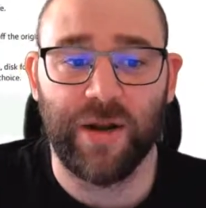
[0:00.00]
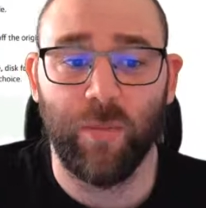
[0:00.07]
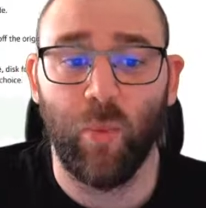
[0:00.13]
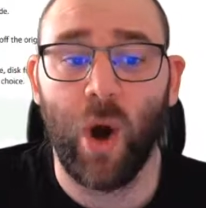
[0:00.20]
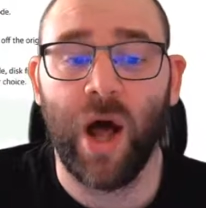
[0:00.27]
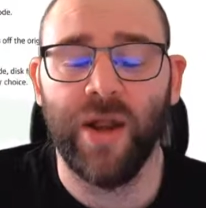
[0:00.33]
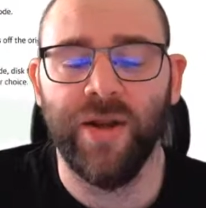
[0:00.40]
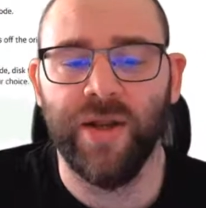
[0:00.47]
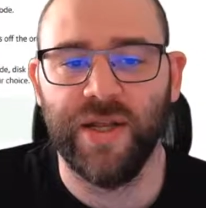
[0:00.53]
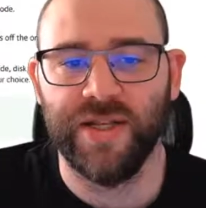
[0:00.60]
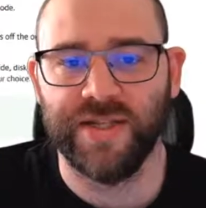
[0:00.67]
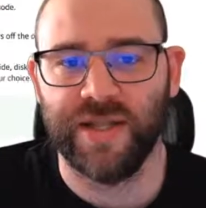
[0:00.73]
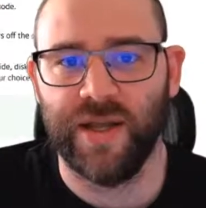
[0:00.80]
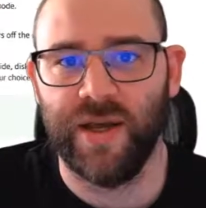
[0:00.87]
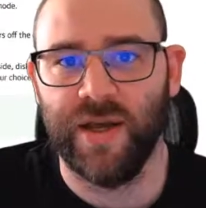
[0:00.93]
And one is
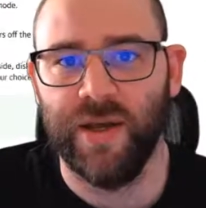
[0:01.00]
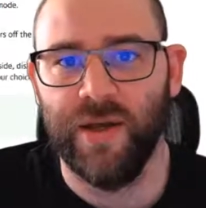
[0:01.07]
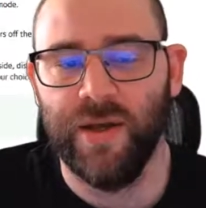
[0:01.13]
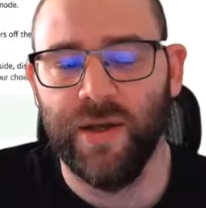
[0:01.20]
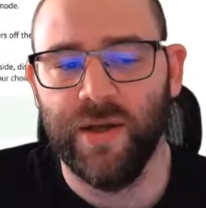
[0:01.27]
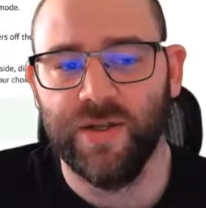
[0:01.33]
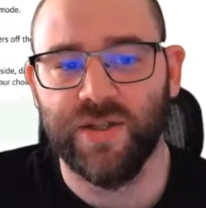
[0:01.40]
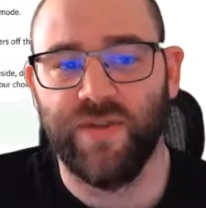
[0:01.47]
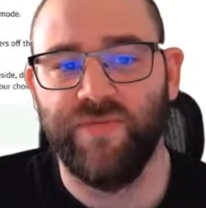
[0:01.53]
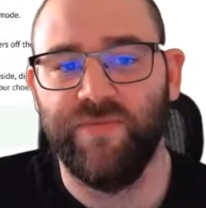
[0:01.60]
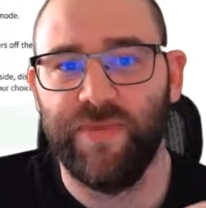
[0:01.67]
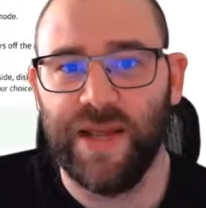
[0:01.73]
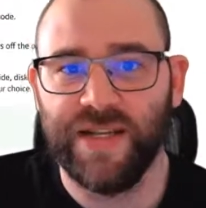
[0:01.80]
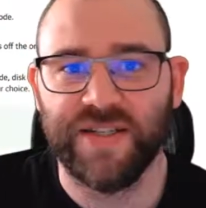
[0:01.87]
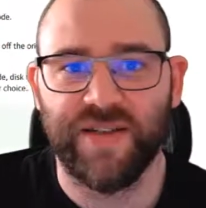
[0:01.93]
that, so
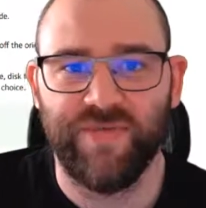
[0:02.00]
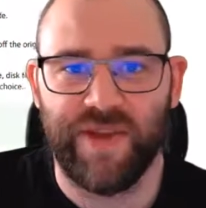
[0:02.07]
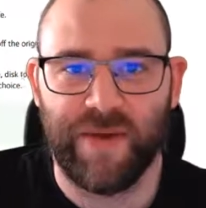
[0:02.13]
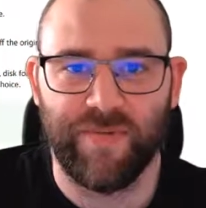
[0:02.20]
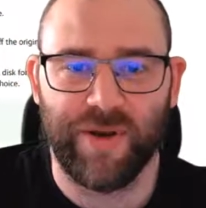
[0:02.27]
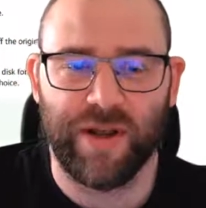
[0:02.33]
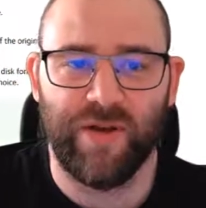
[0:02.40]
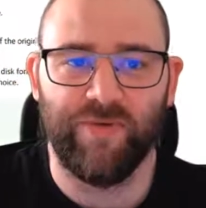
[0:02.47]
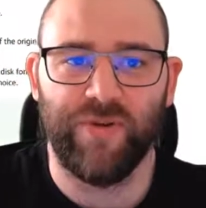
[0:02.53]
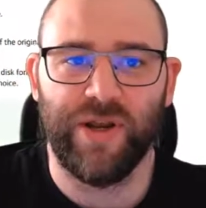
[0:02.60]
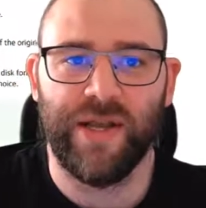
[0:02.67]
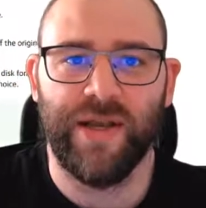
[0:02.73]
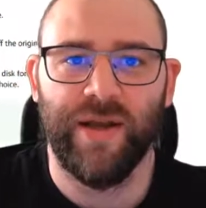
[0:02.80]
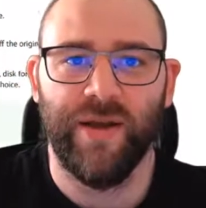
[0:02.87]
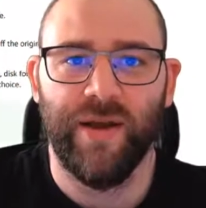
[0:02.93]
instant VM
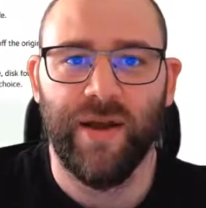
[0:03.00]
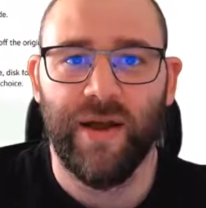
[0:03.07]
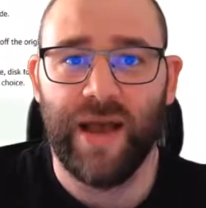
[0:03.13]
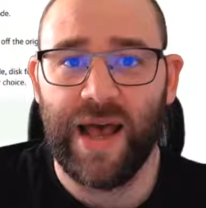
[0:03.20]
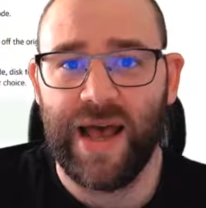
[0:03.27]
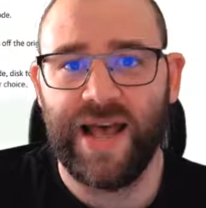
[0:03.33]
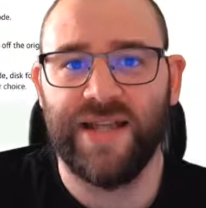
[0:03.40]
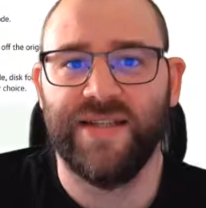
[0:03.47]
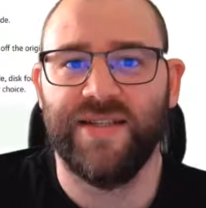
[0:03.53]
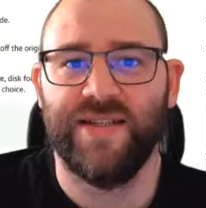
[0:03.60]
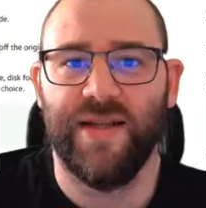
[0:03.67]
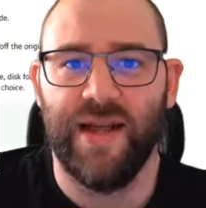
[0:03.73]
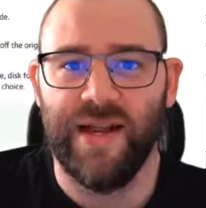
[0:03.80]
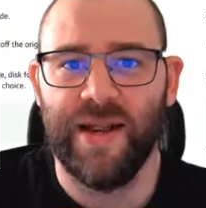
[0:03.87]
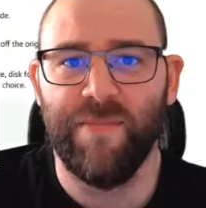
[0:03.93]
recovery has
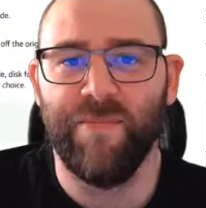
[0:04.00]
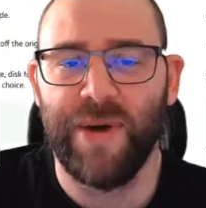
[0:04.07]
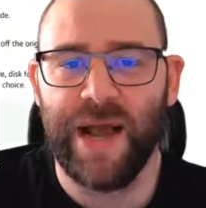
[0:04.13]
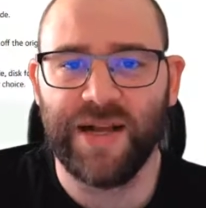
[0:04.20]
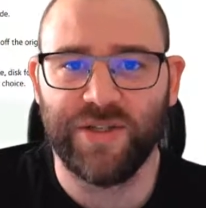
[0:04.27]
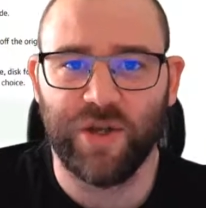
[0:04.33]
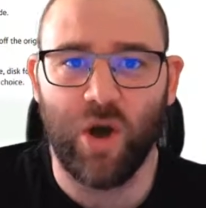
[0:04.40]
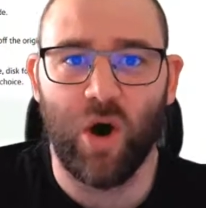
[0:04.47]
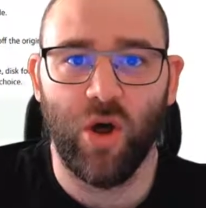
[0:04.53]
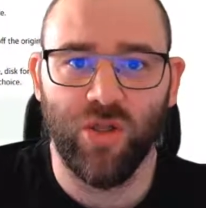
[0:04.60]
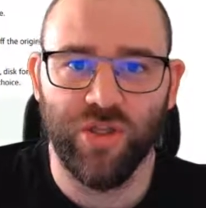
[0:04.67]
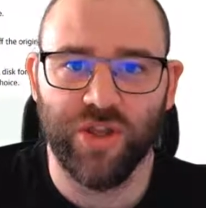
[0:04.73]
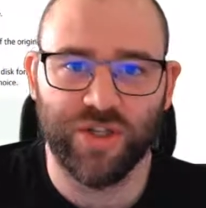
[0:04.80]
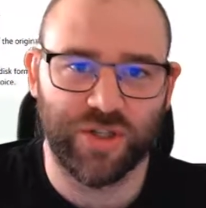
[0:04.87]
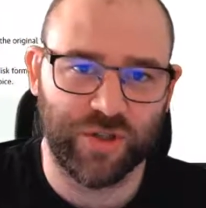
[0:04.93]
an impact on
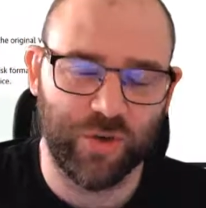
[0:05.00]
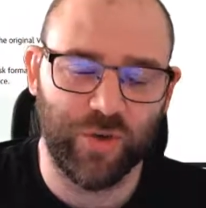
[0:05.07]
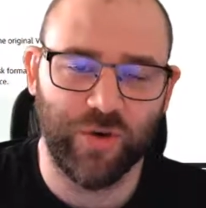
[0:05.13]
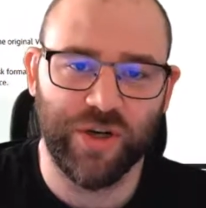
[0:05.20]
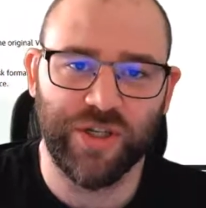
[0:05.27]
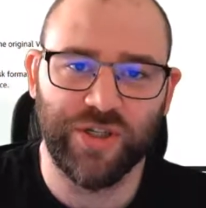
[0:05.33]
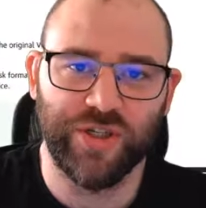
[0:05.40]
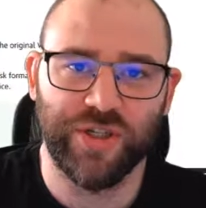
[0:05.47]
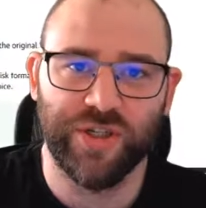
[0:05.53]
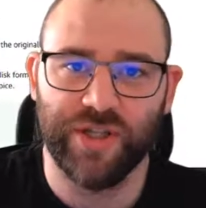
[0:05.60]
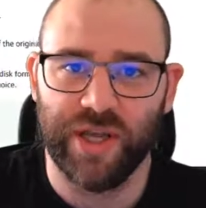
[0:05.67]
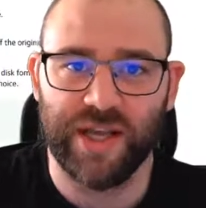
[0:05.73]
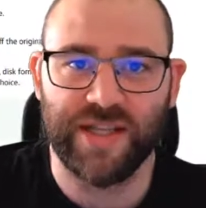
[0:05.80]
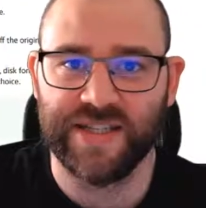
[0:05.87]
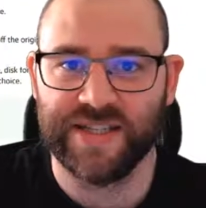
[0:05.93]
the storage
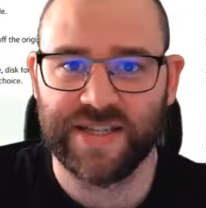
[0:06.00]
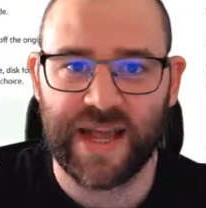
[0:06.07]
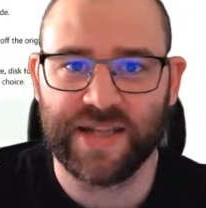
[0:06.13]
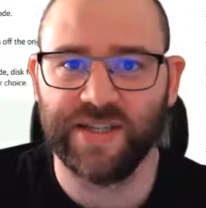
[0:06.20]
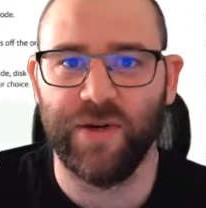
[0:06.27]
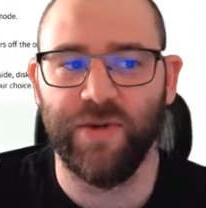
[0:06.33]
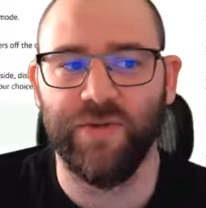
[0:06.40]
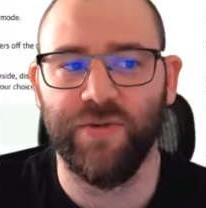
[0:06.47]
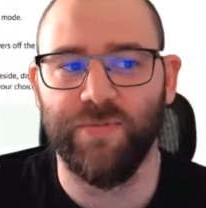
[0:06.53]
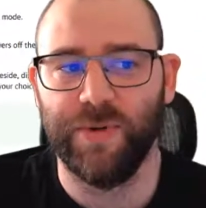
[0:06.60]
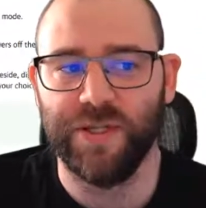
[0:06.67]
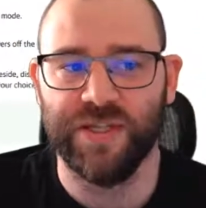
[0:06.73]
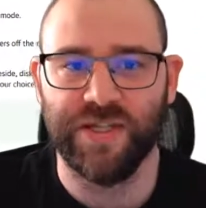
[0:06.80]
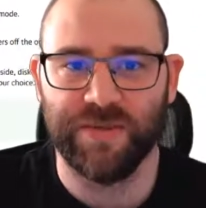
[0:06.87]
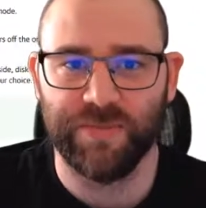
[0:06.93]
that it's sat on,
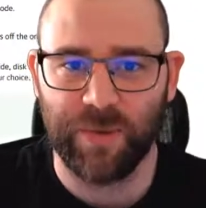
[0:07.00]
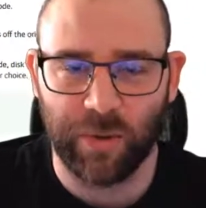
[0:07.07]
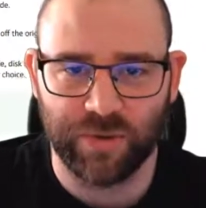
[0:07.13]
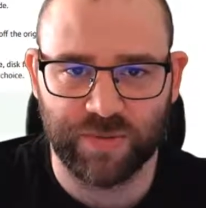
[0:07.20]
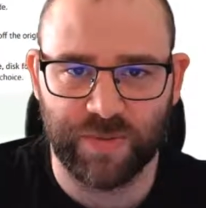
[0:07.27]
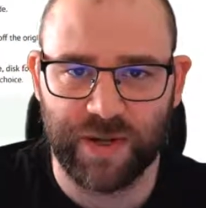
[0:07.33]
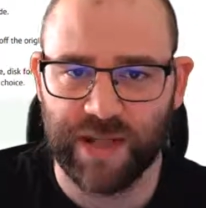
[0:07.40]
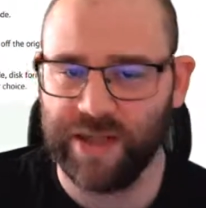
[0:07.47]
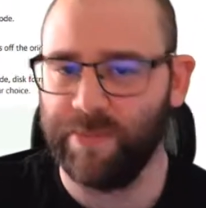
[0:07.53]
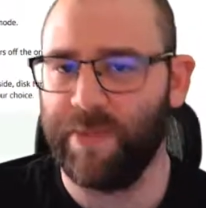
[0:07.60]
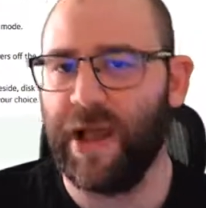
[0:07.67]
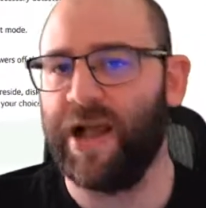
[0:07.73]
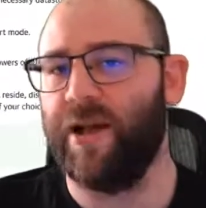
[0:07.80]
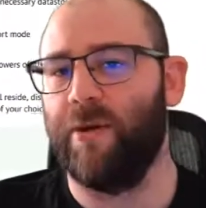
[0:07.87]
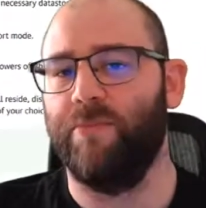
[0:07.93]
because it's ultimately the
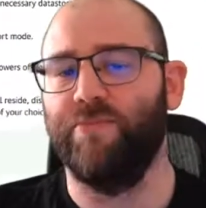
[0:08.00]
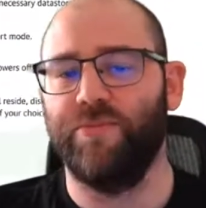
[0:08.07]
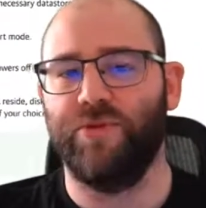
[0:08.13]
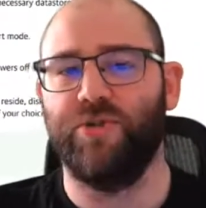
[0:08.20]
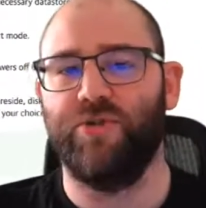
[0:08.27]
backup